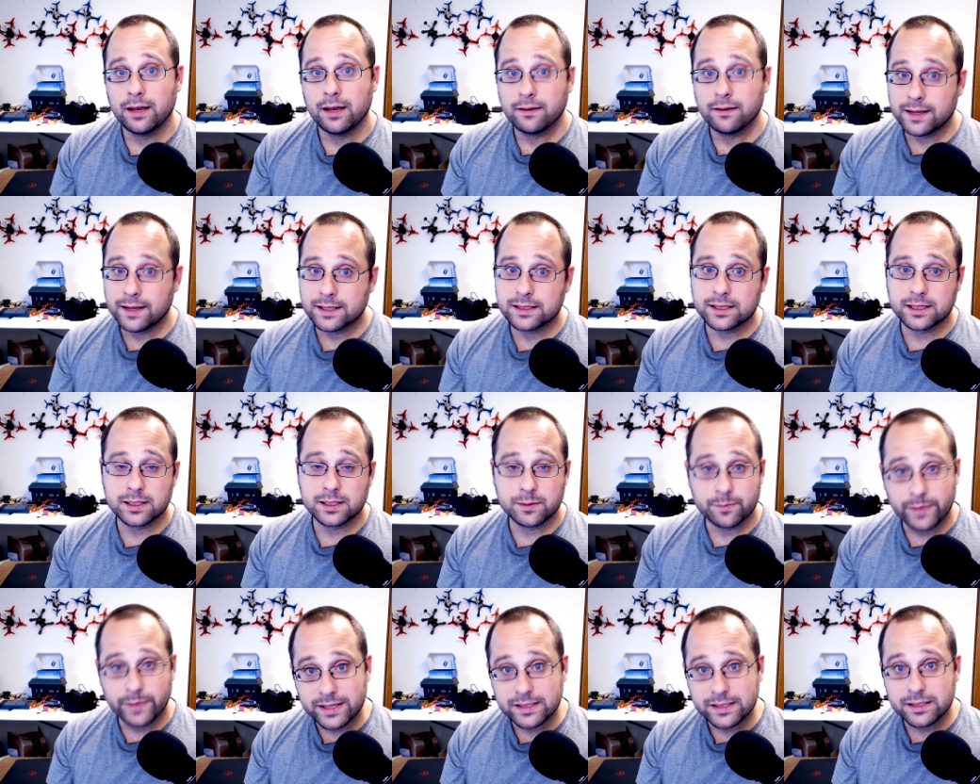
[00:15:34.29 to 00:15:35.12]
that's
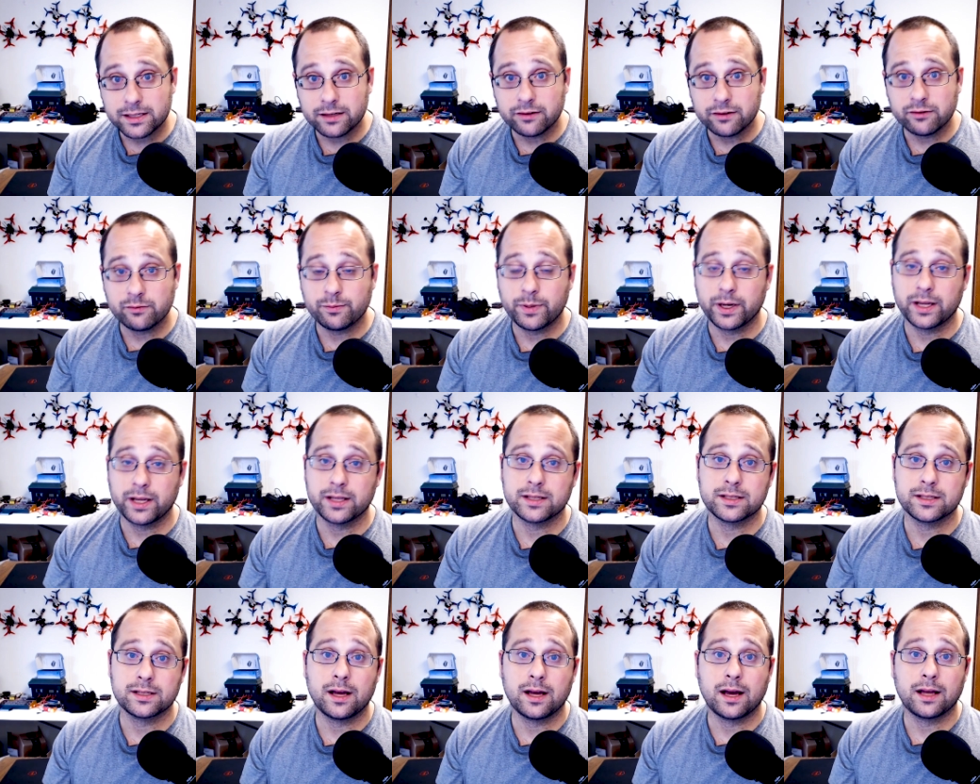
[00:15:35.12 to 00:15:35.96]
expensive, but
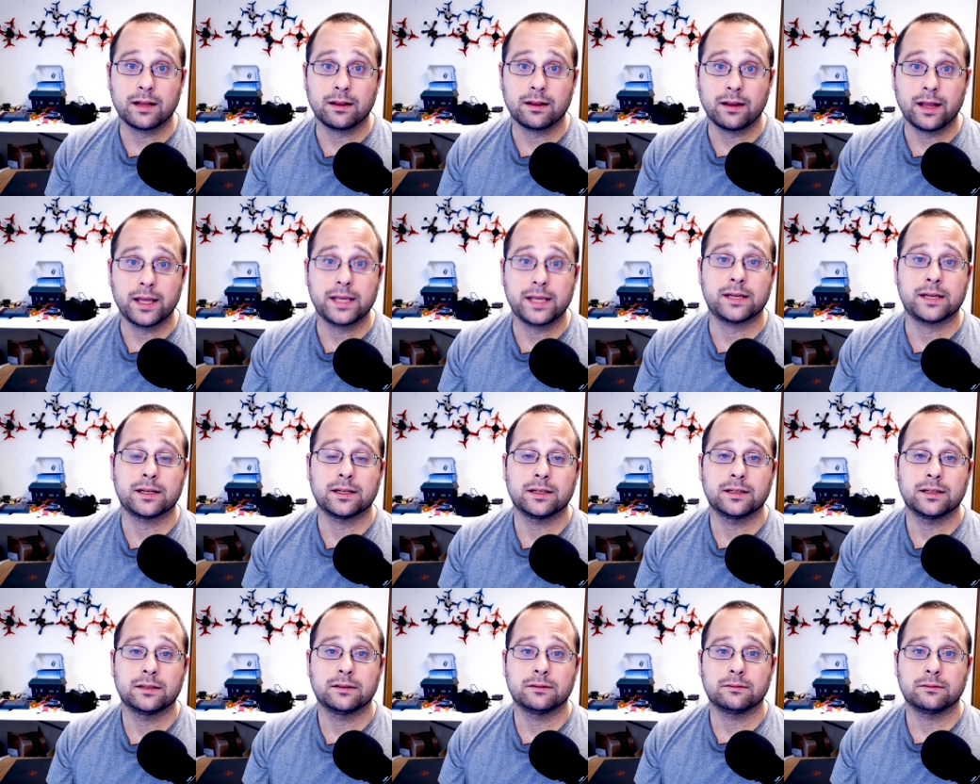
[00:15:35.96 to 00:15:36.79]
it's not like
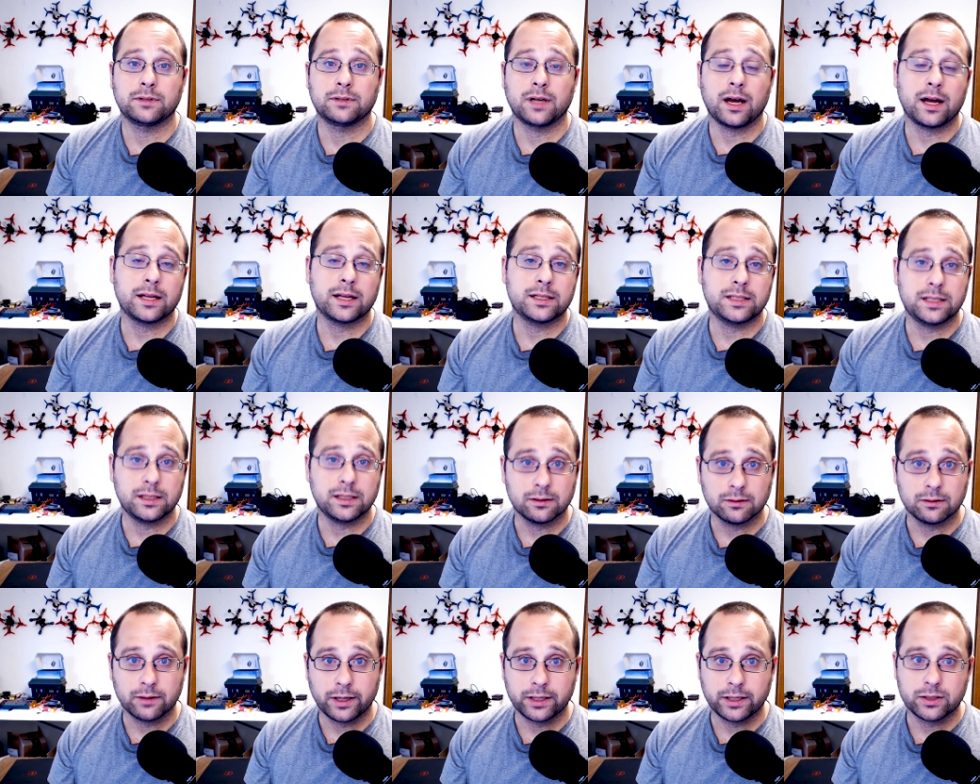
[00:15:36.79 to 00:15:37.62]
god
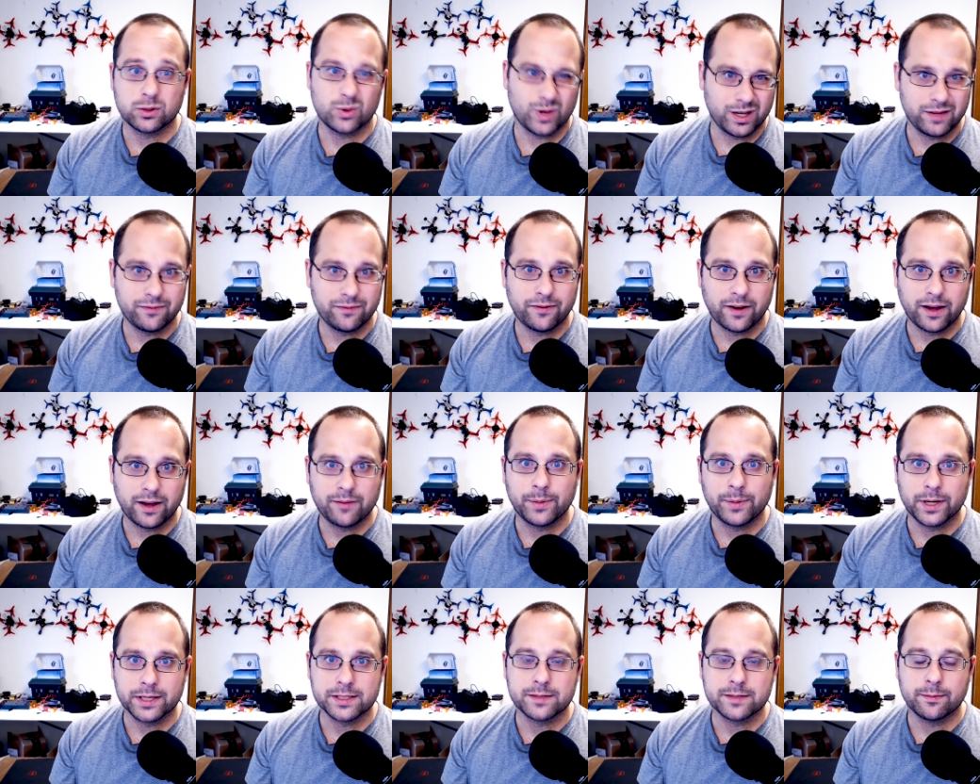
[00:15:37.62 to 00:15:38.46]
tier, like twenty-five
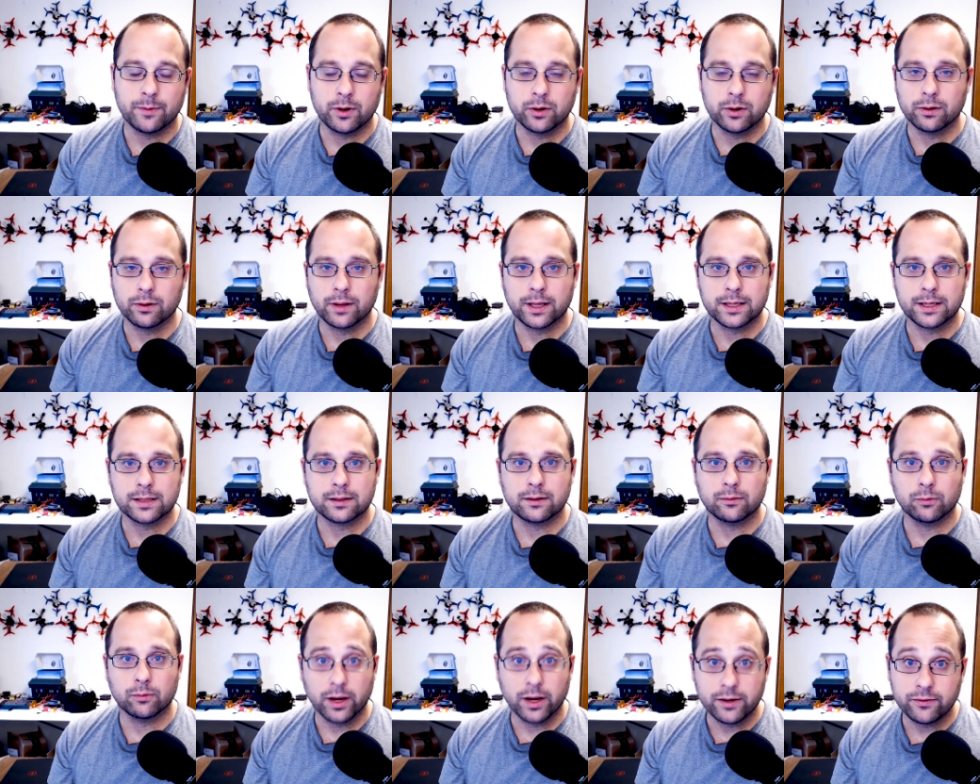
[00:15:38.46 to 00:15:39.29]
bucks a motor, like
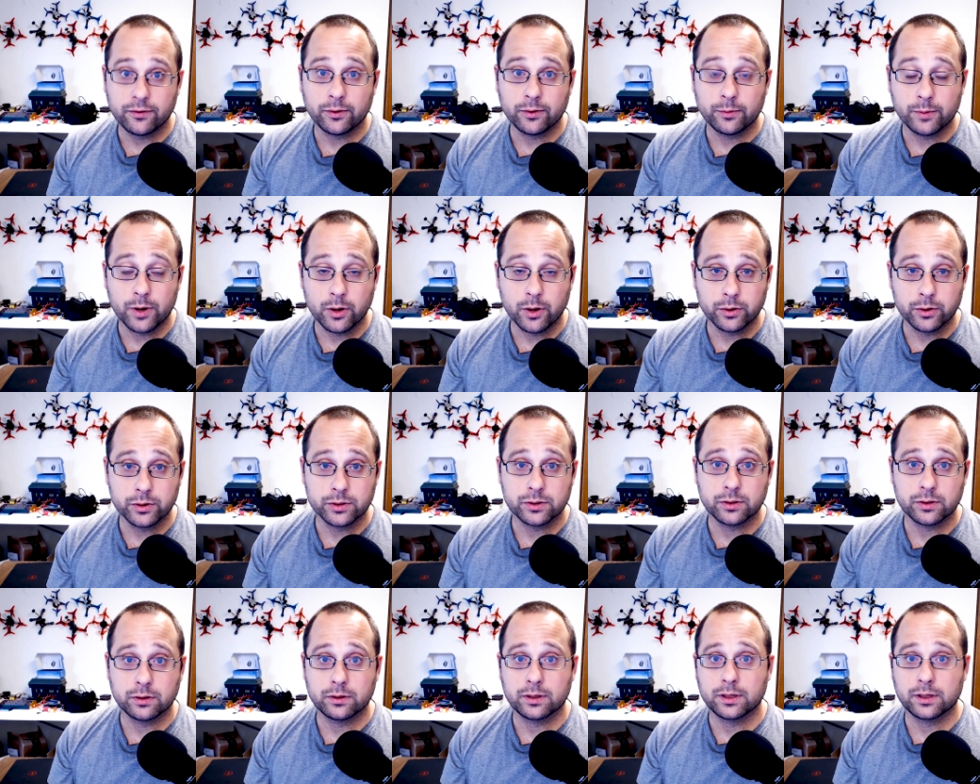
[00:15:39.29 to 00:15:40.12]
the rifle
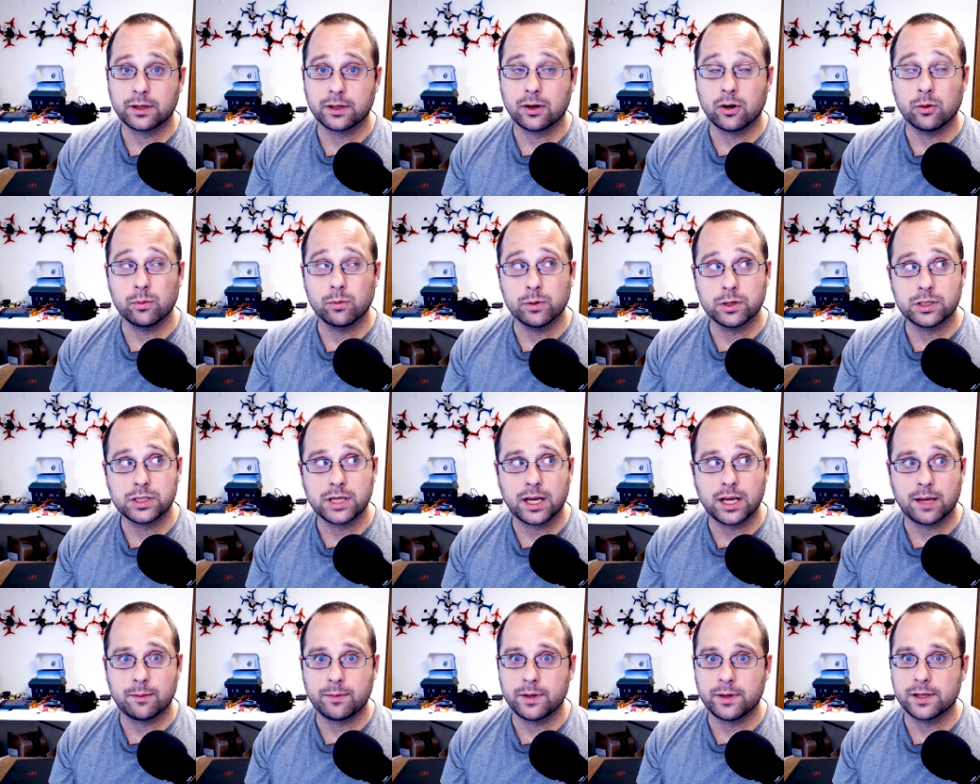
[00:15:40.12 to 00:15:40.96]
motors or the Cobra
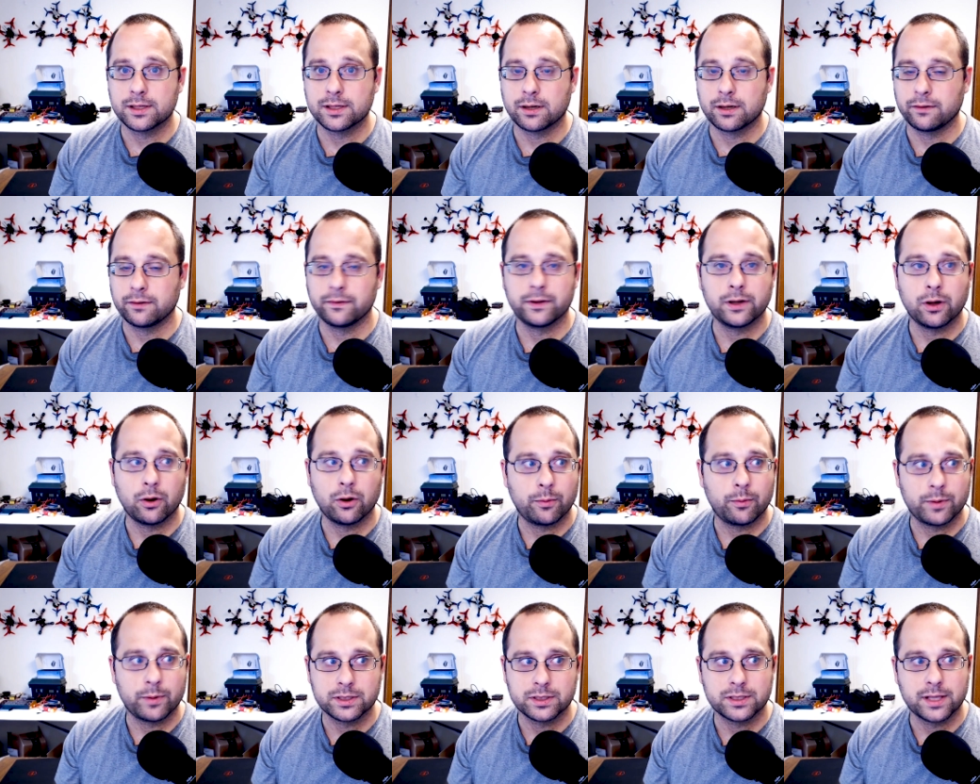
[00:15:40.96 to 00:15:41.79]
Champions. I don't even know how
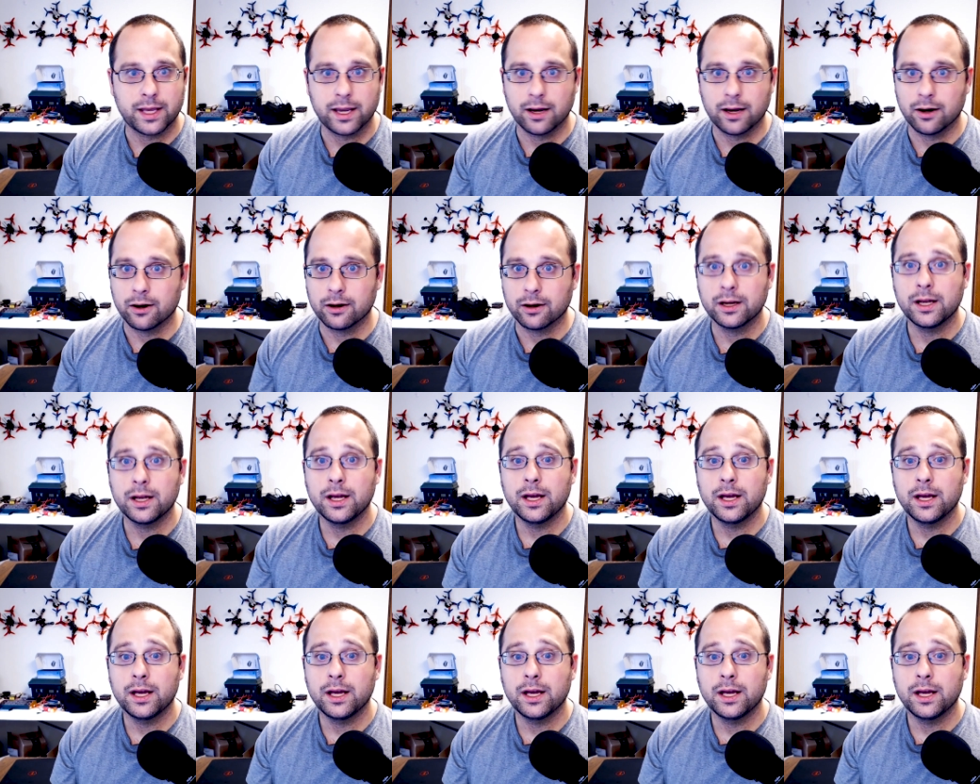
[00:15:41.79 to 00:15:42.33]
much they are,